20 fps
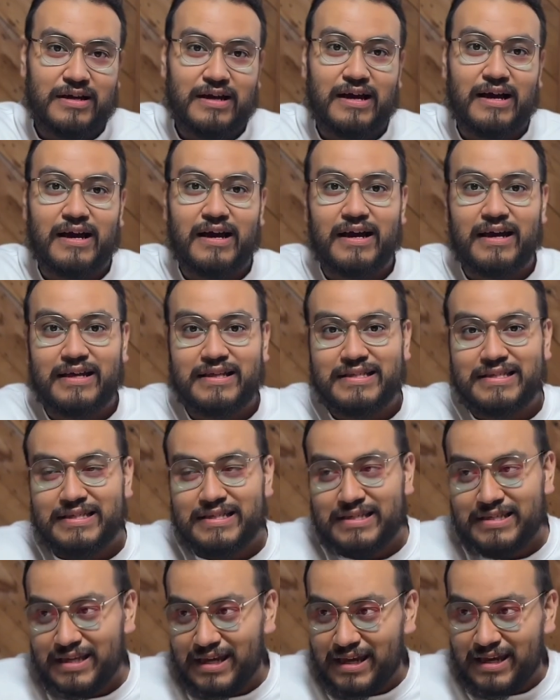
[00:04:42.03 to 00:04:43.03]
I'd
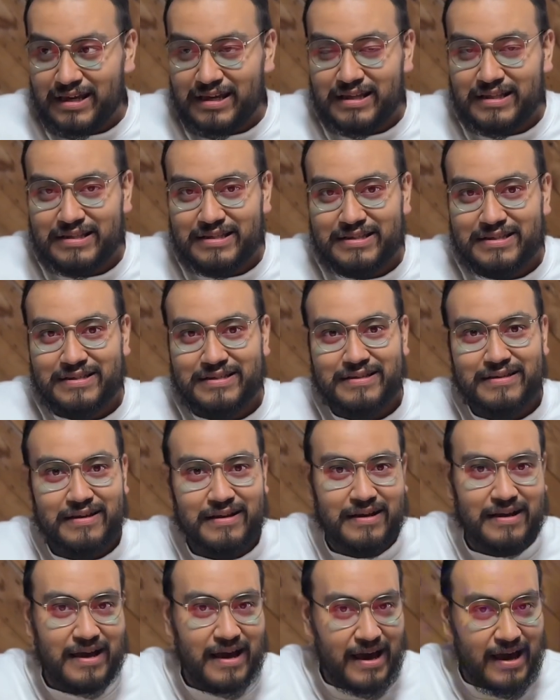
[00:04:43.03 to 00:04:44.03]
say it's
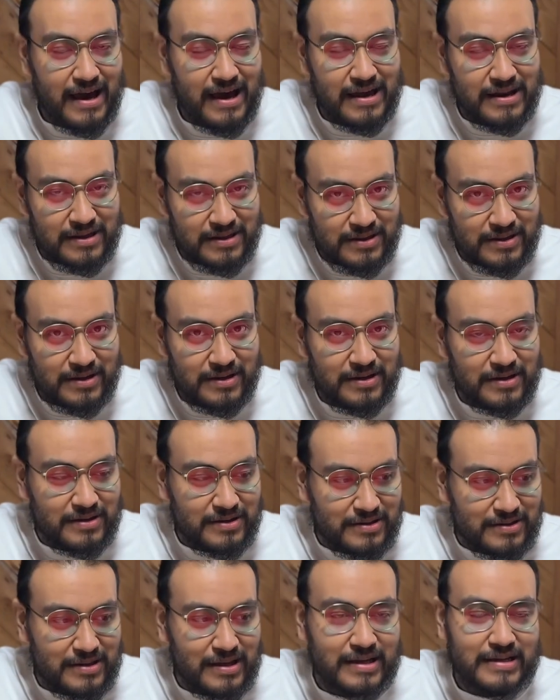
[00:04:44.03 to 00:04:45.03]
kind of
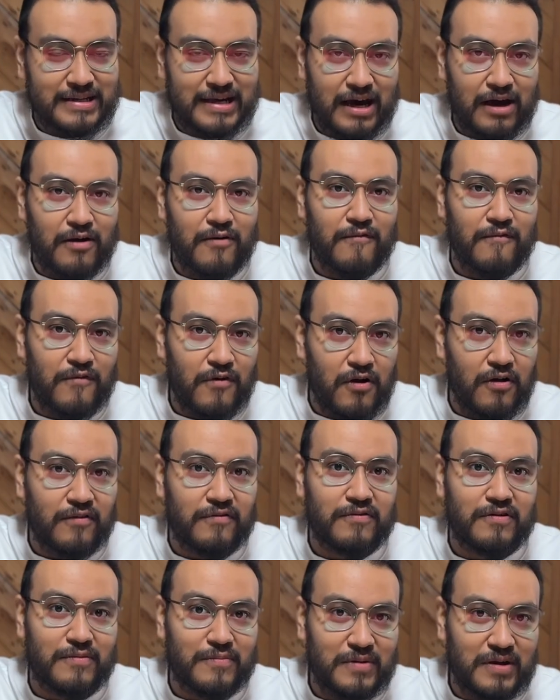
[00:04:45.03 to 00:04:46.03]
the downfall
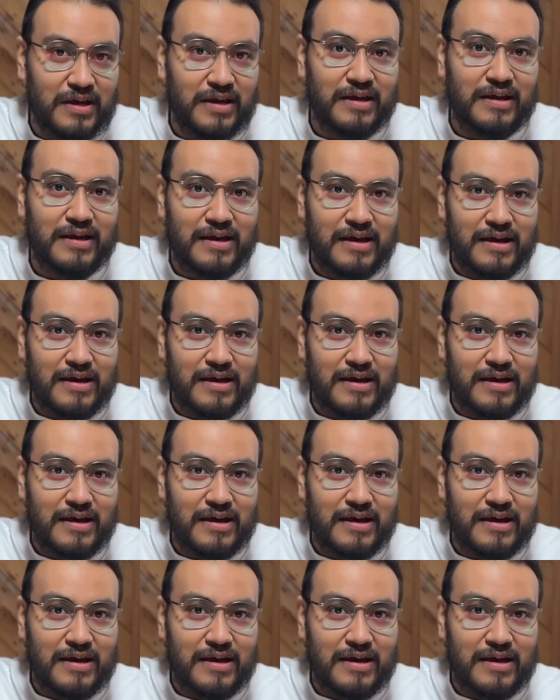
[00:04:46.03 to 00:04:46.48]
for me.